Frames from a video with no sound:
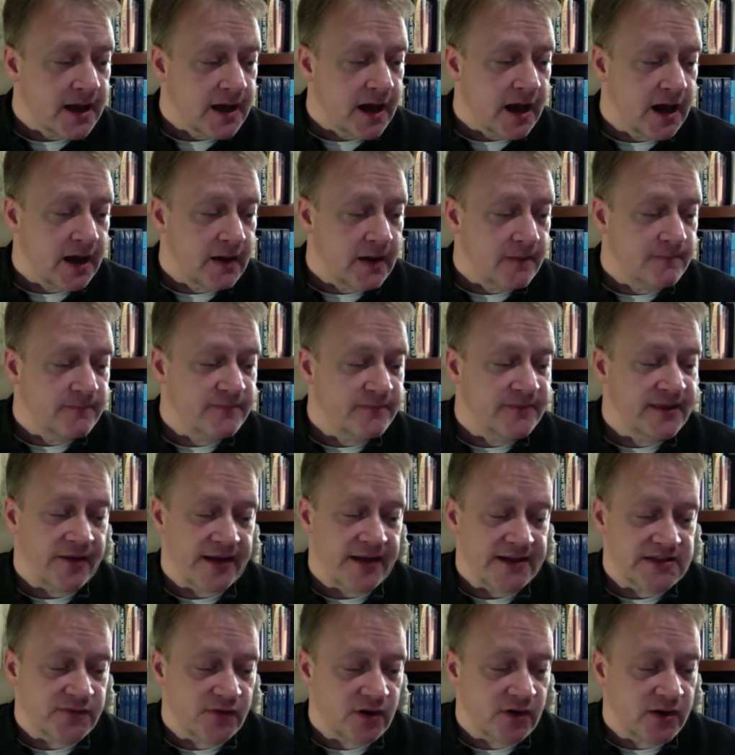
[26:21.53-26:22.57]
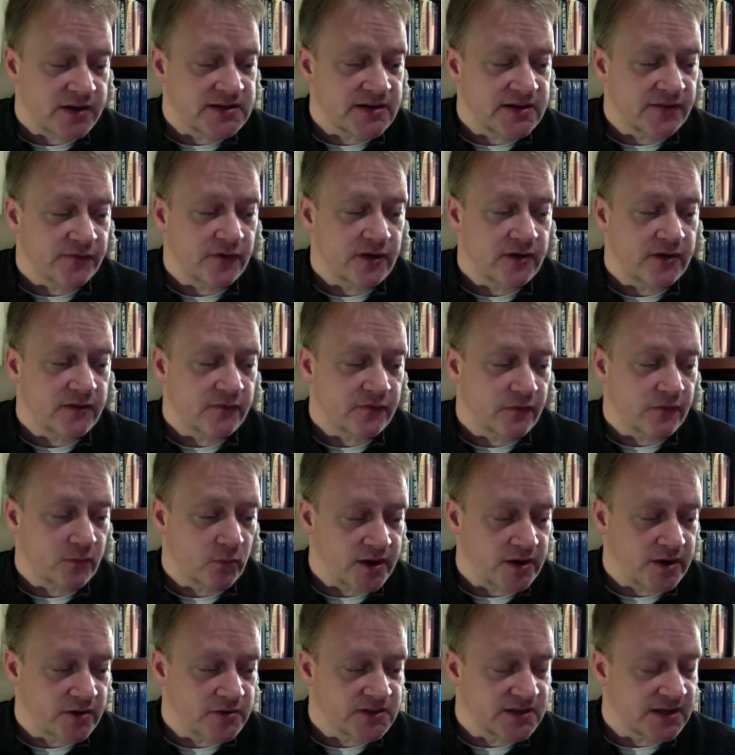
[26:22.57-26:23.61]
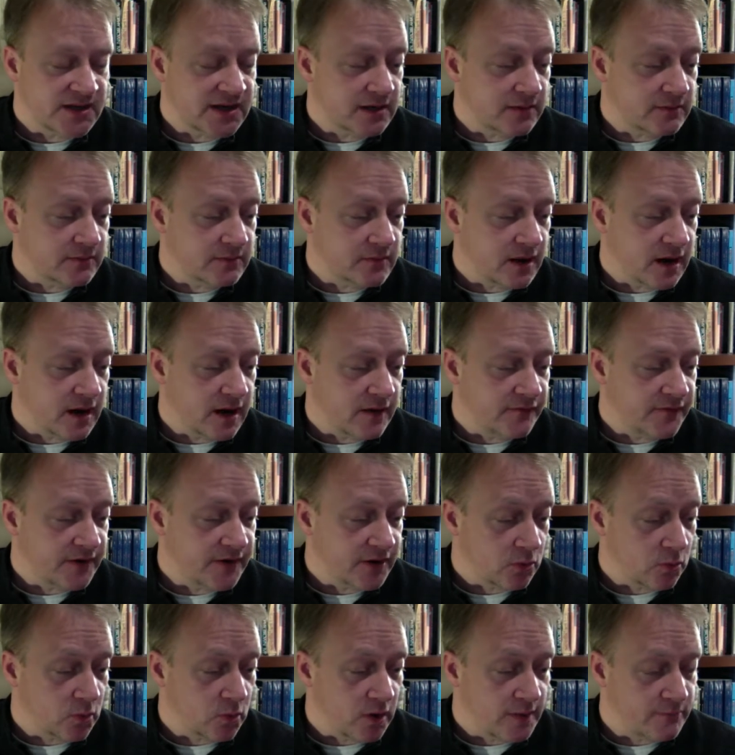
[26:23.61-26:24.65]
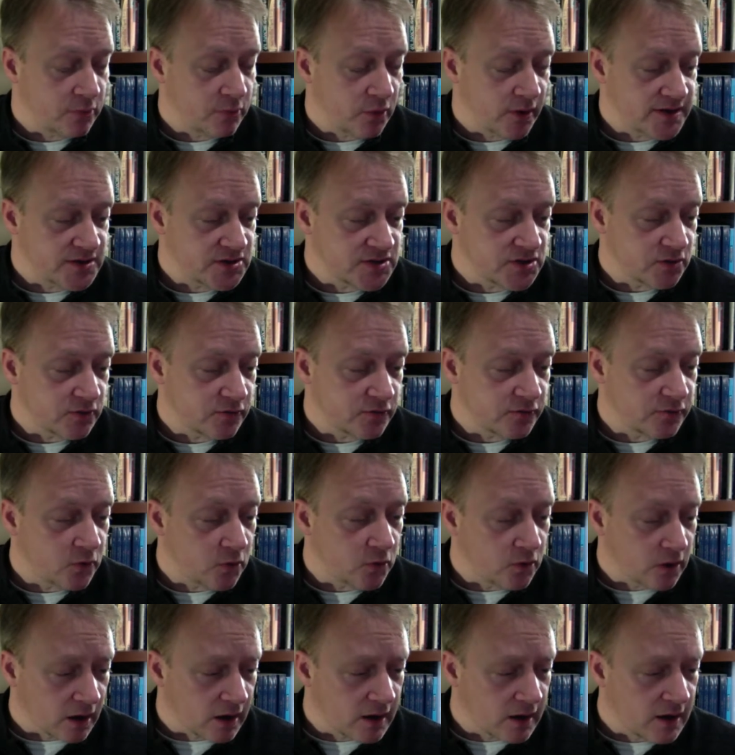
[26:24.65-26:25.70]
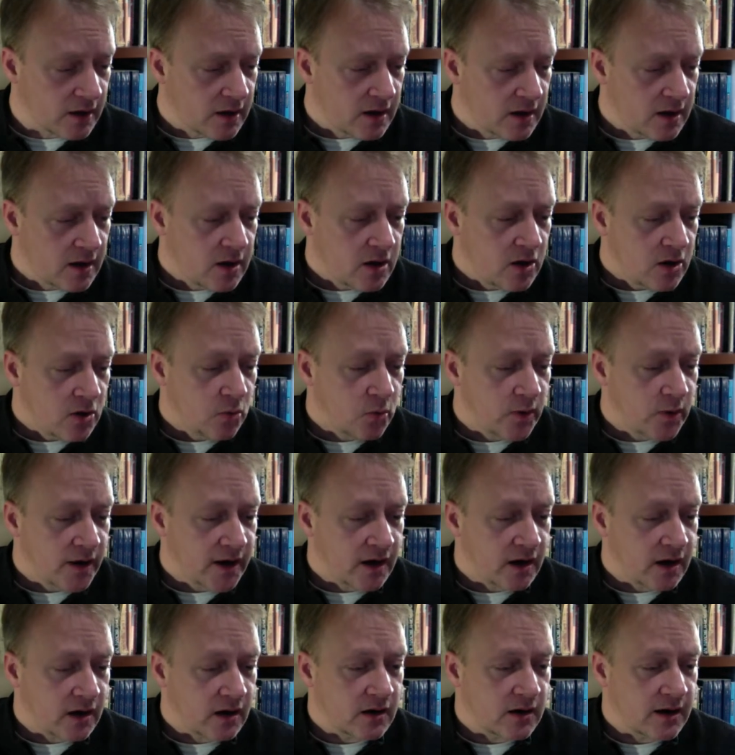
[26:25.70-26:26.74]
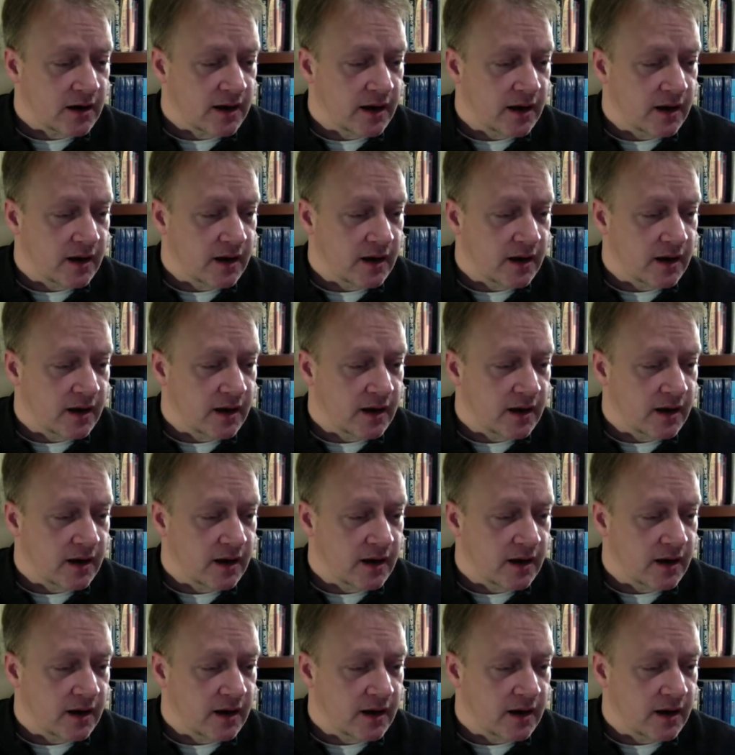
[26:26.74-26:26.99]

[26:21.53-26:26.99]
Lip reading: Now that's very different from what you see in Figure 1.24, where